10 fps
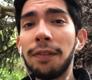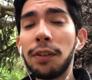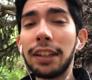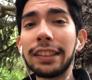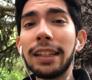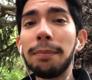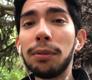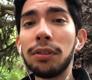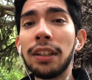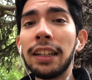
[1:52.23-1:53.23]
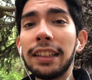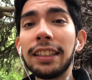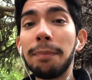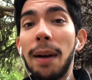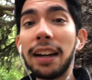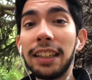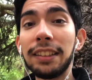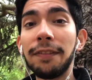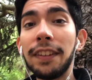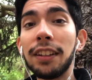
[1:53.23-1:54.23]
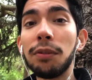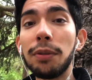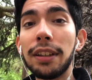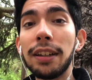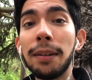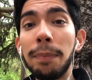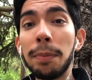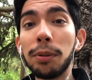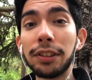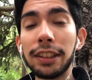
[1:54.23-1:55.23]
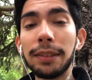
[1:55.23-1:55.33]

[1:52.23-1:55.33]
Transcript: For example, this bag is filled with people's